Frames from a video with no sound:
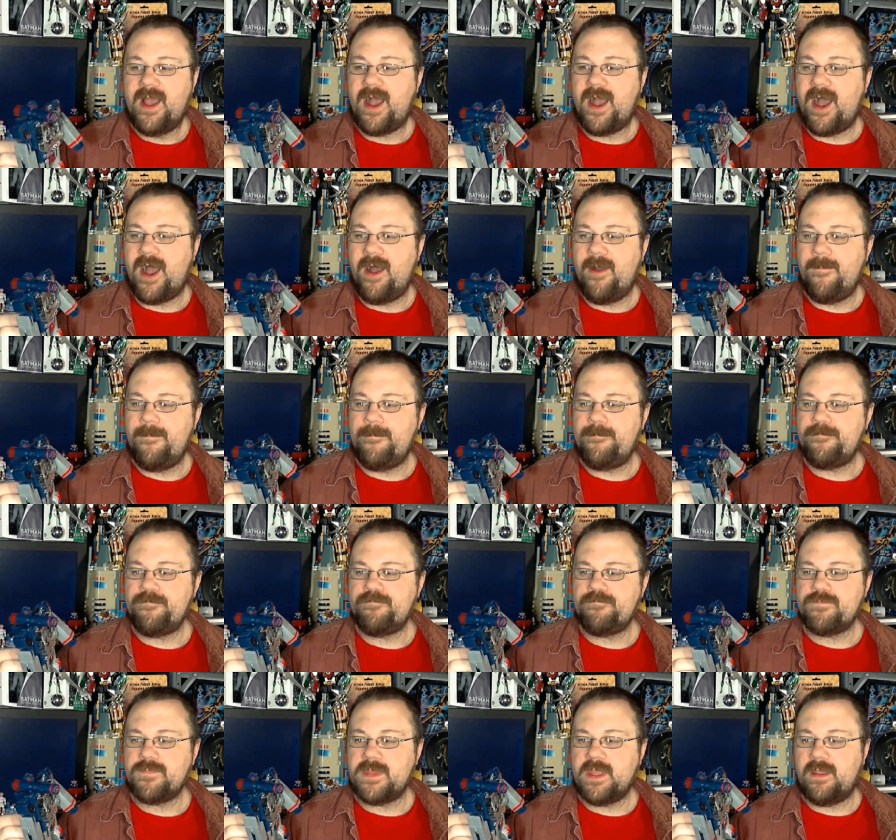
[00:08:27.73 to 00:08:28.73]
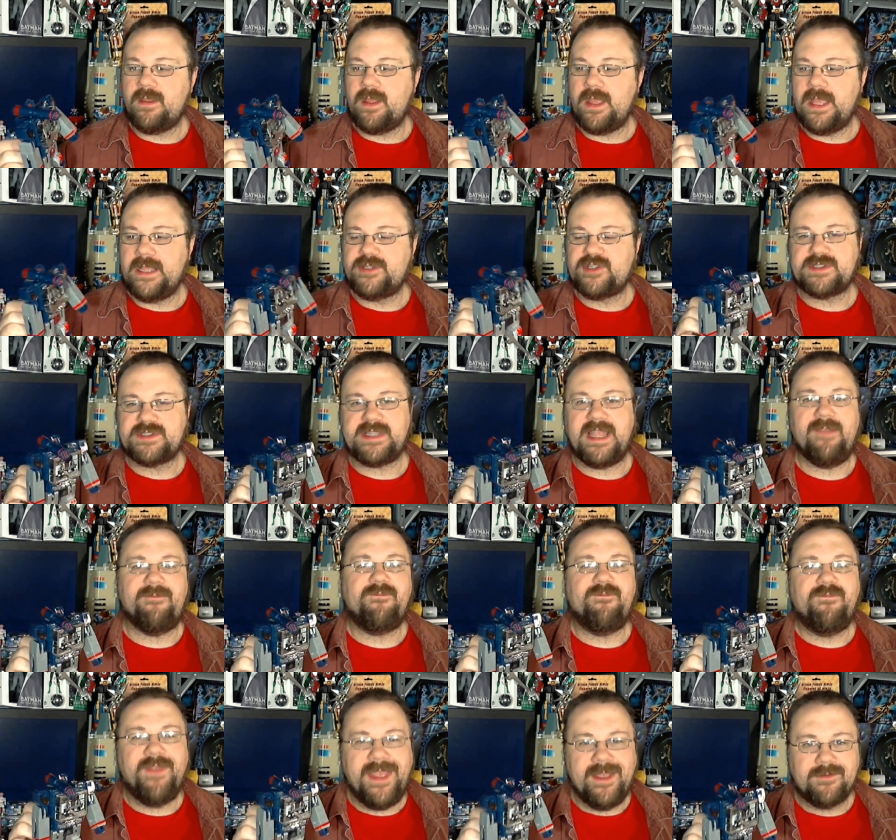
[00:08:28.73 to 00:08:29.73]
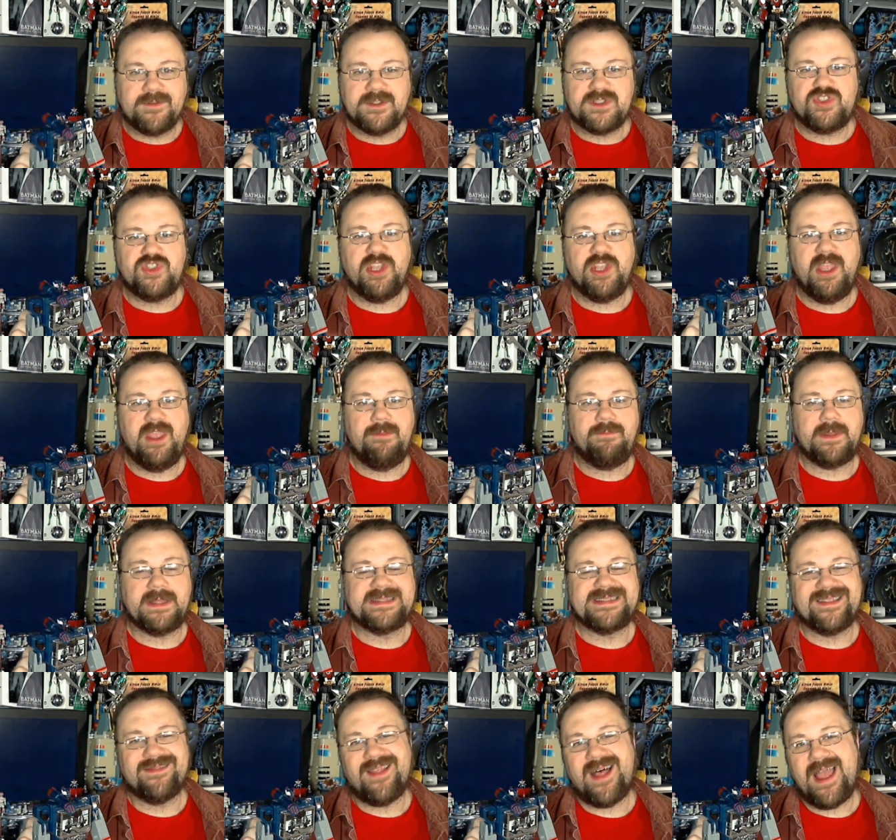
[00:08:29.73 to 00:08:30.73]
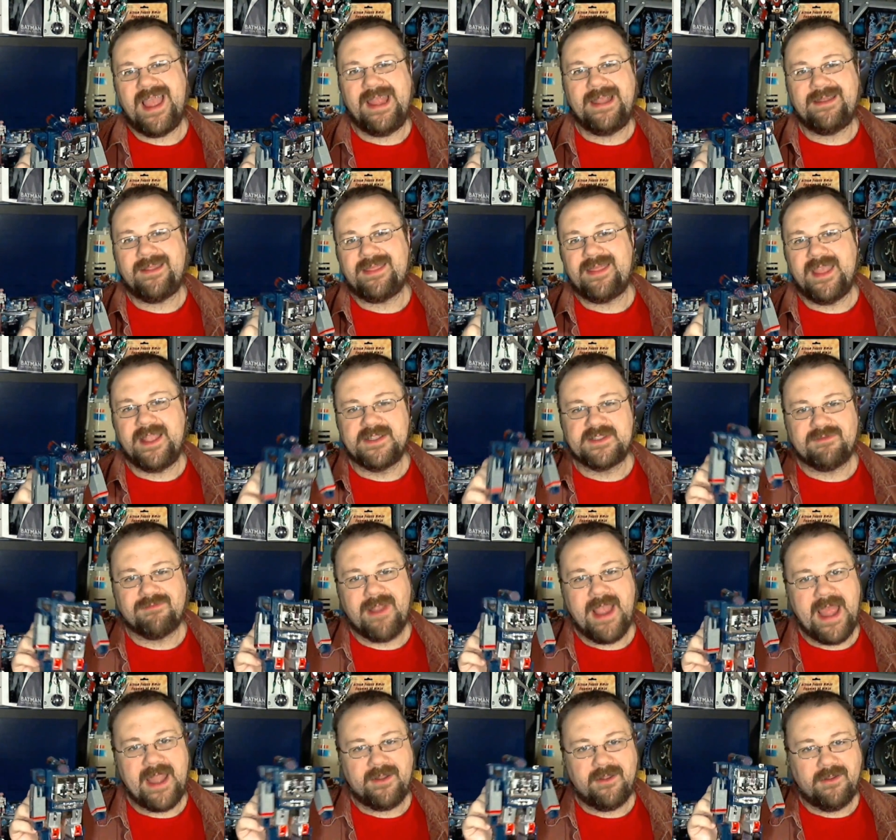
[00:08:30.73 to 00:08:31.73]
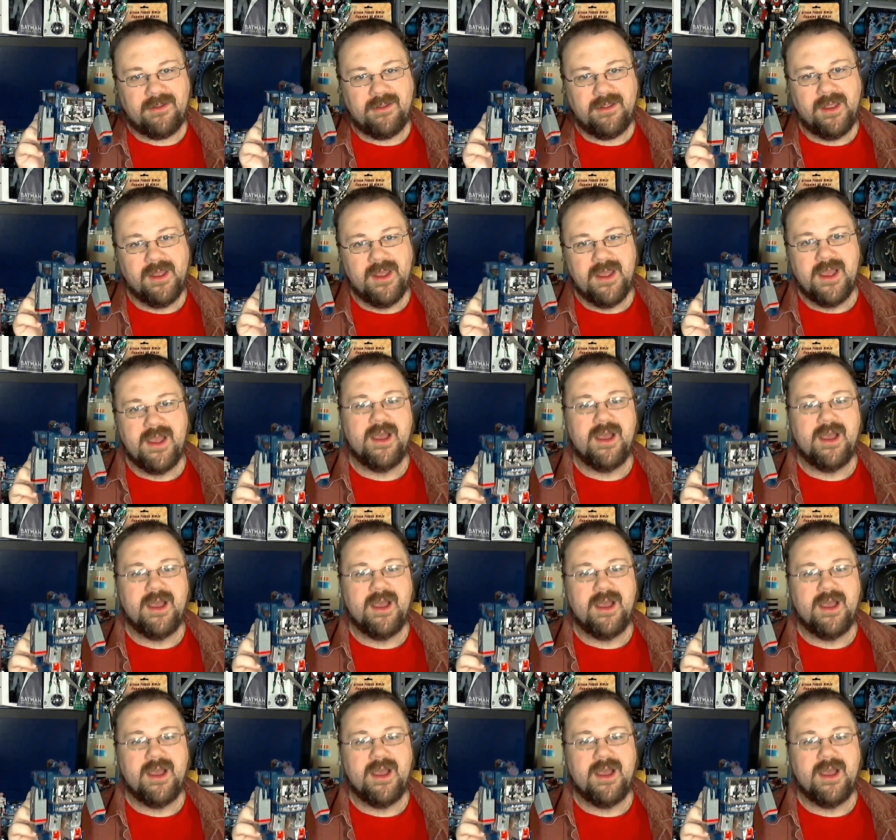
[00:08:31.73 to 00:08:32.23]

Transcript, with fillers: Um, it just it feels cheap. It's light. Things rattle.